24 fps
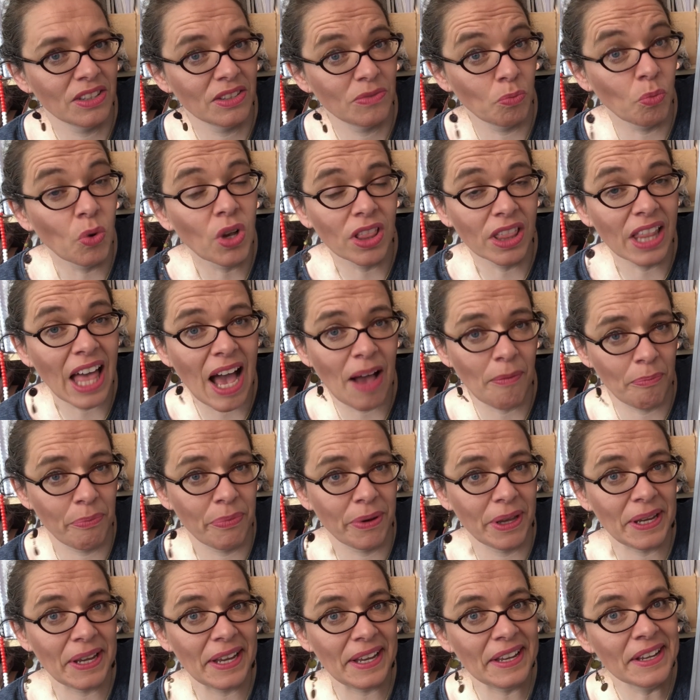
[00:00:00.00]
will that
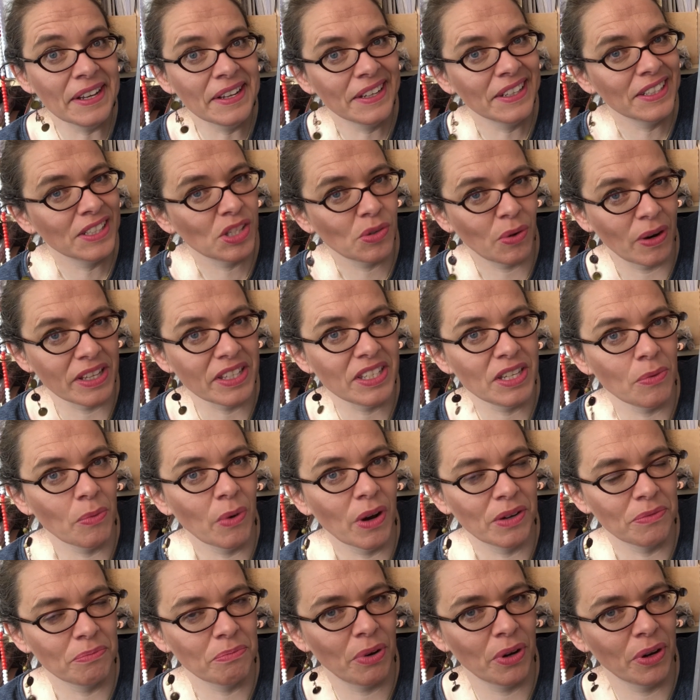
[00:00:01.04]
be
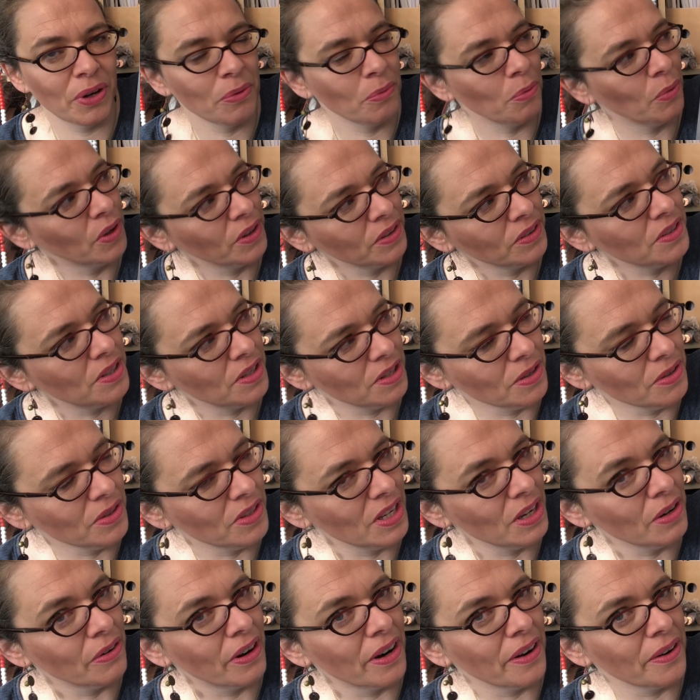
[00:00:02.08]

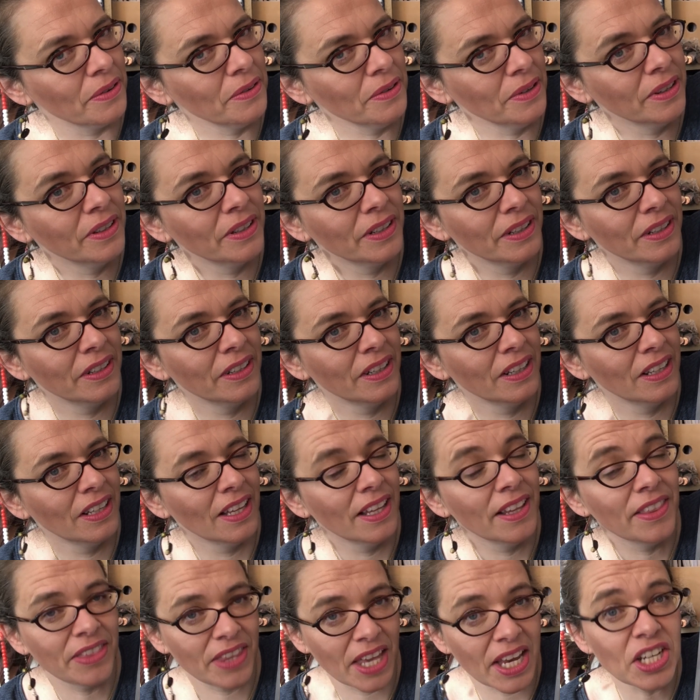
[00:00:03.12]
21.120?
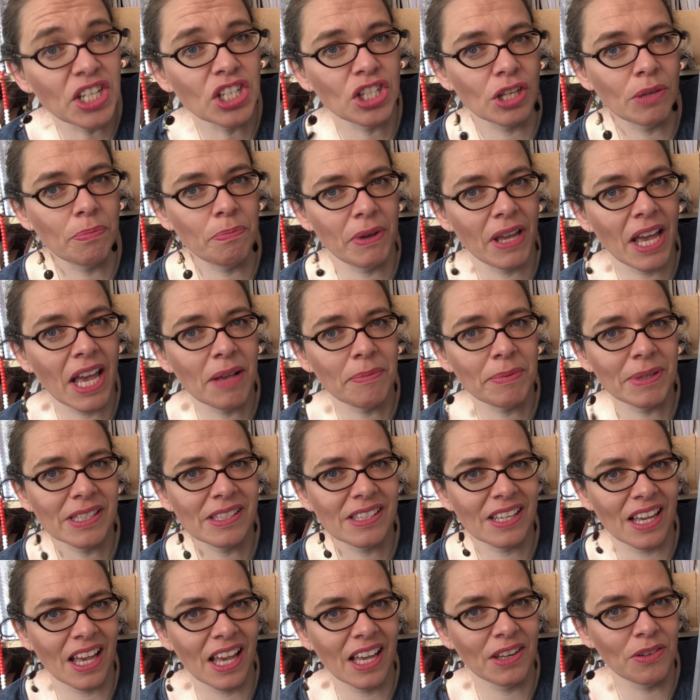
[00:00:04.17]
They should be able
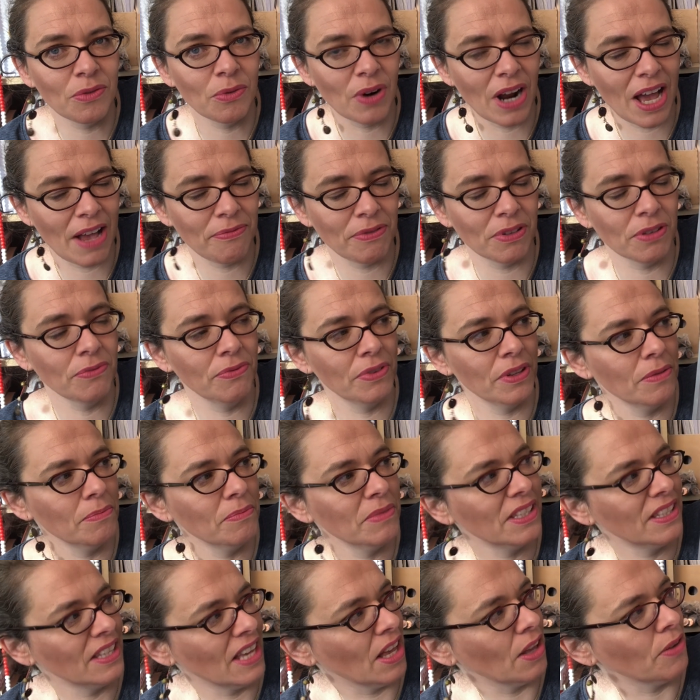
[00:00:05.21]
to unravel for
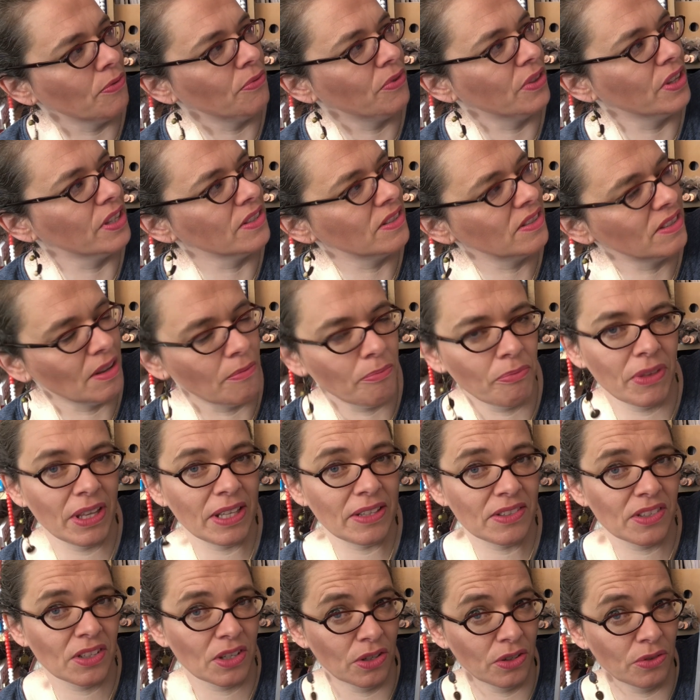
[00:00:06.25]
themselves that
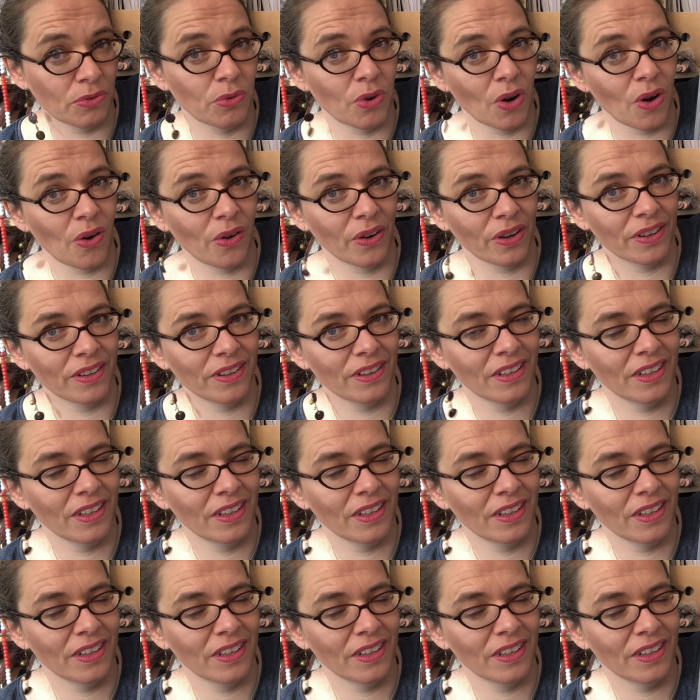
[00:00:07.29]
something's gone wrong.